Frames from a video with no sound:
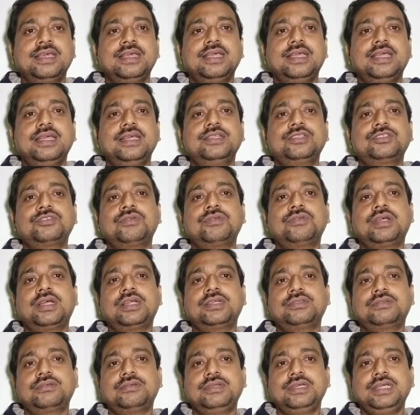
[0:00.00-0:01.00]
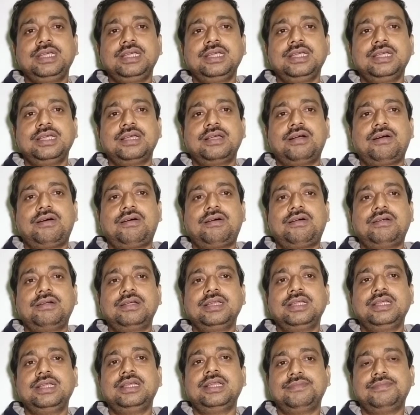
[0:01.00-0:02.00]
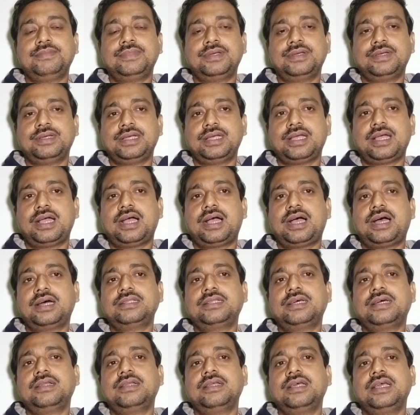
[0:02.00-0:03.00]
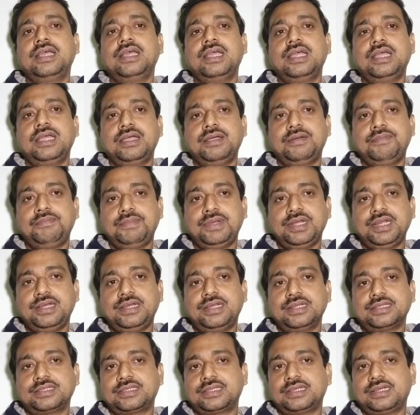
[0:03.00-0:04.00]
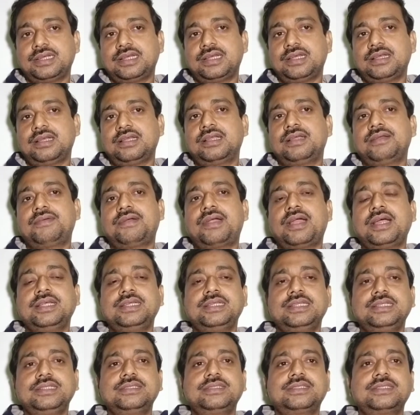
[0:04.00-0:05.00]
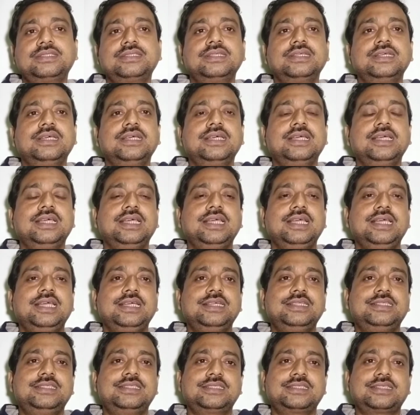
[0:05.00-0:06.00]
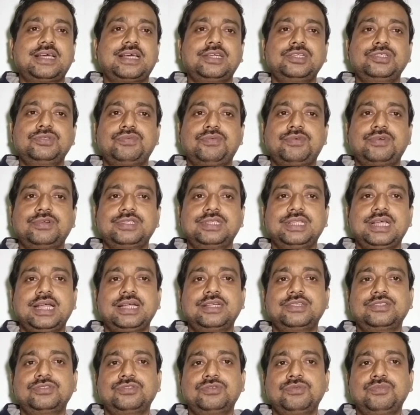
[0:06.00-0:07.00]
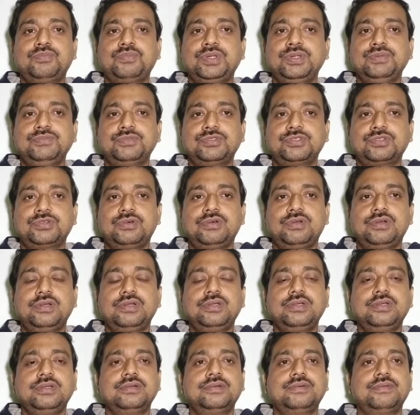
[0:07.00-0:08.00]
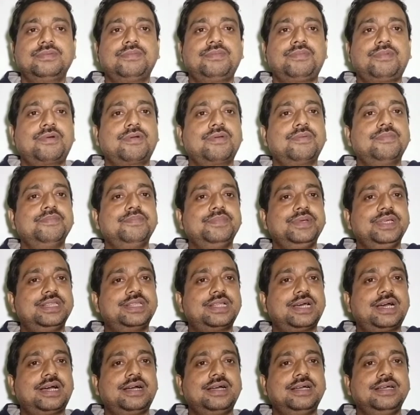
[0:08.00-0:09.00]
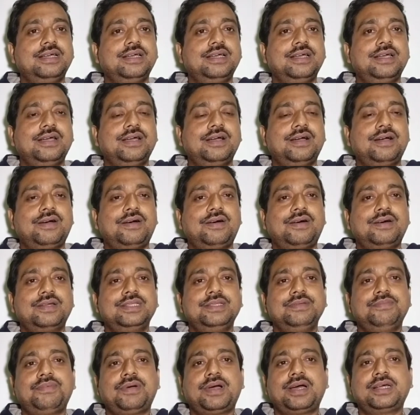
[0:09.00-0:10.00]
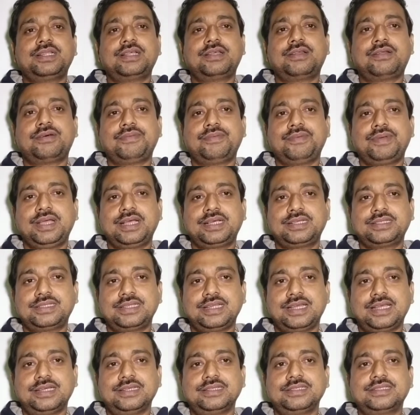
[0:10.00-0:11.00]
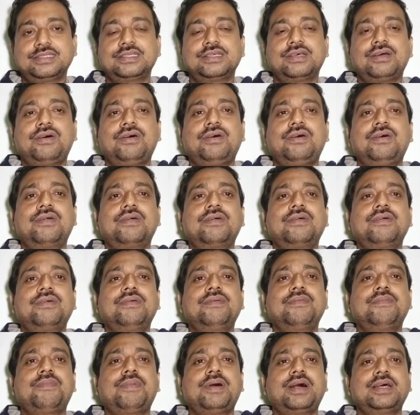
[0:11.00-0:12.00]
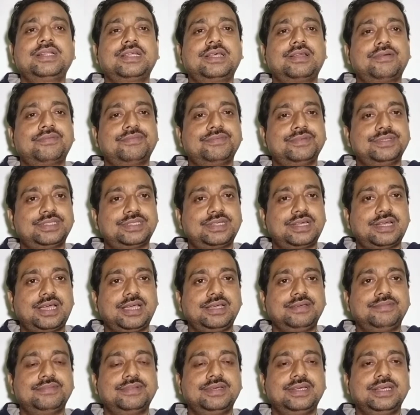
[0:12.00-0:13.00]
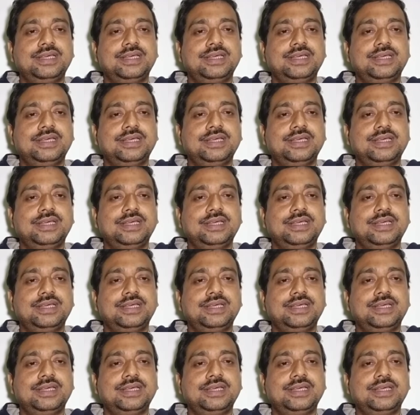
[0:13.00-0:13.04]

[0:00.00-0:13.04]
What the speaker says: In Sonatori or in other meditational writings, he searches for that supreme soul, Parampita, or the father of excellence or father of his life,